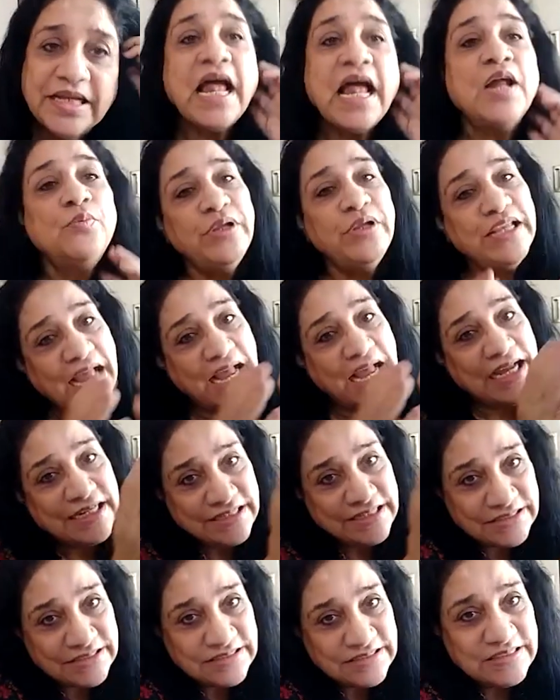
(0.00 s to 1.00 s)
And we
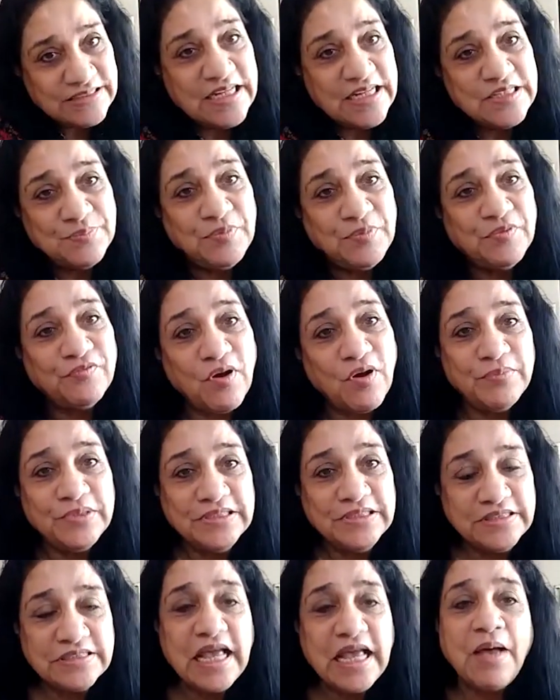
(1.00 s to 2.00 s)
had a stage
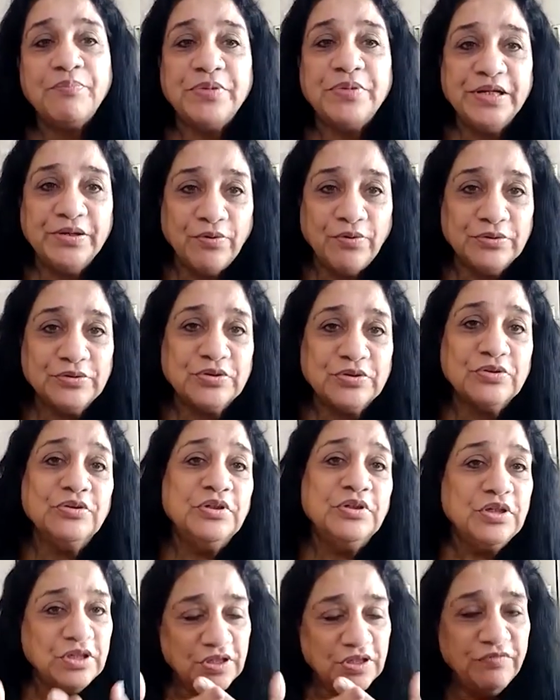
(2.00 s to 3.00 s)
performance happening
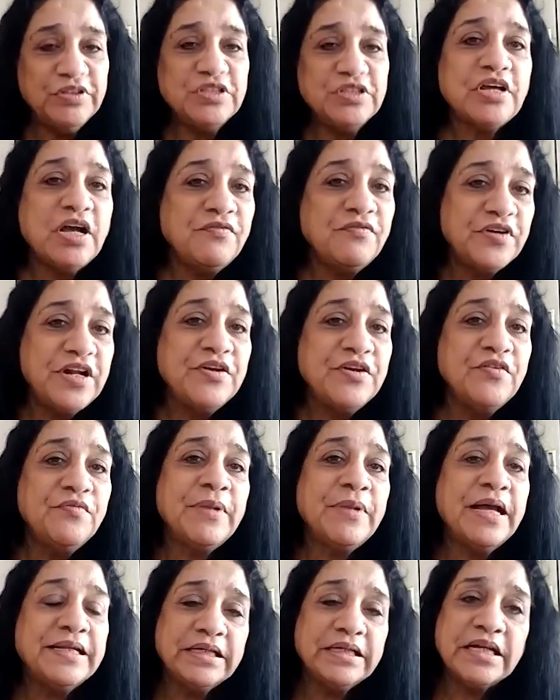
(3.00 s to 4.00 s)
also, which a friend of
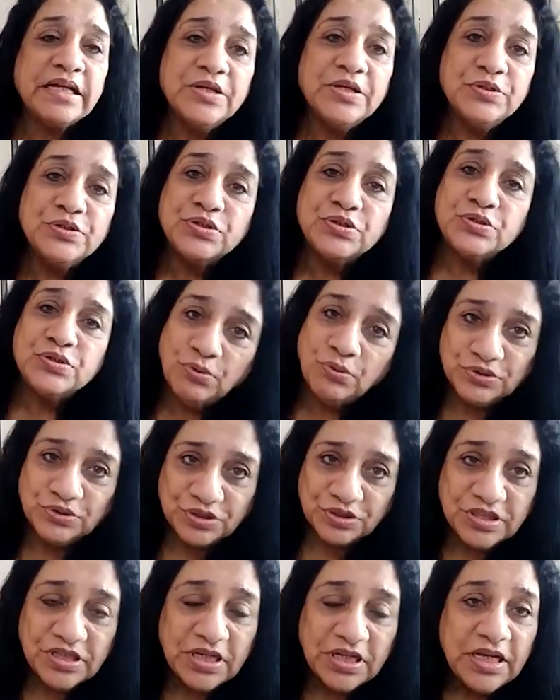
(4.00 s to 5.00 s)
mine and I used to
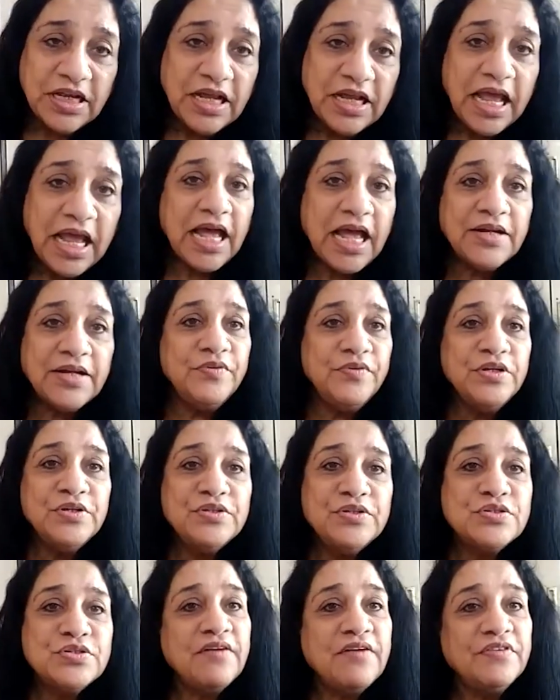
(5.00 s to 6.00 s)
host. And we
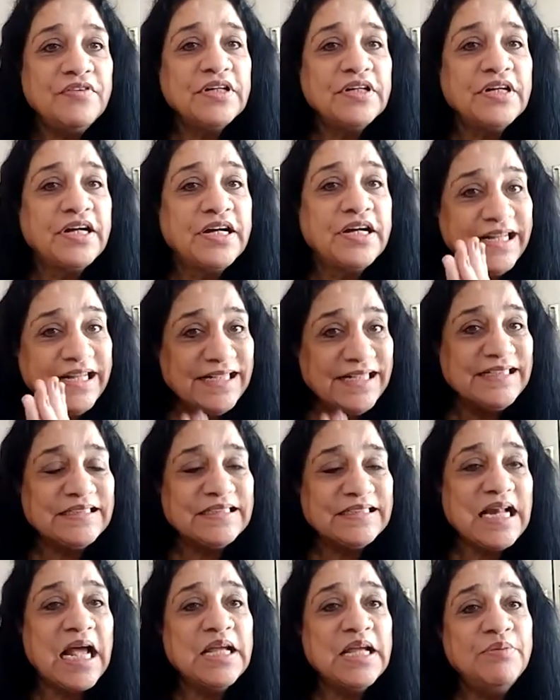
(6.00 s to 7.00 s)
used to have a great
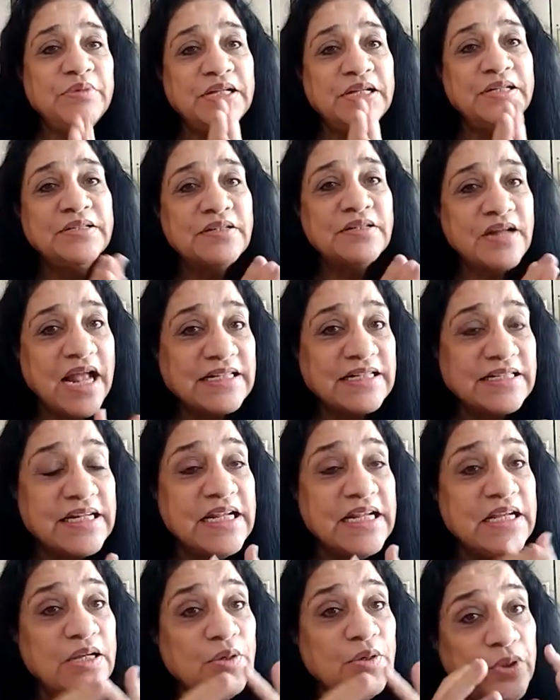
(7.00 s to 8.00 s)
time
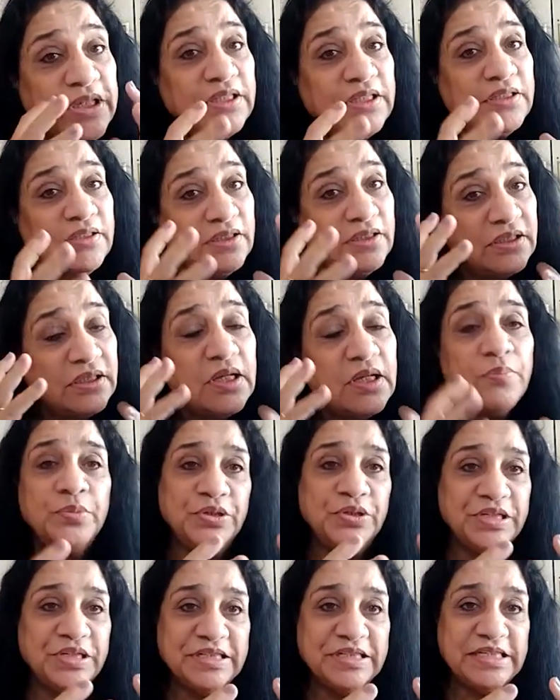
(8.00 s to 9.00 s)
interacting with the
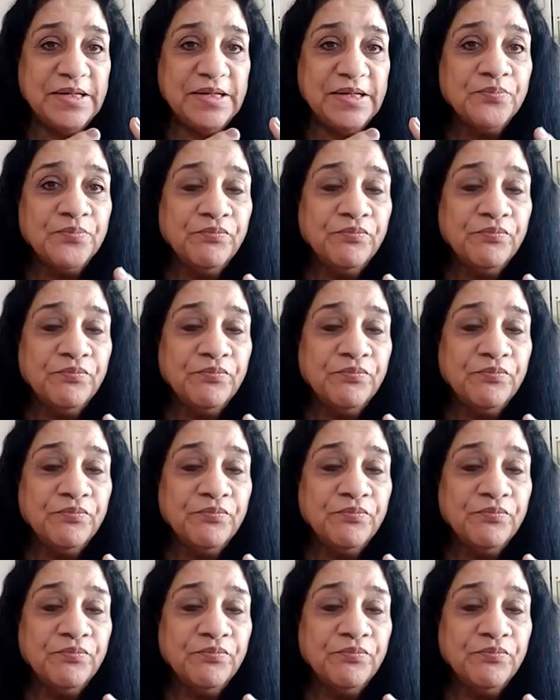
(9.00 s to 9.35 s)
community.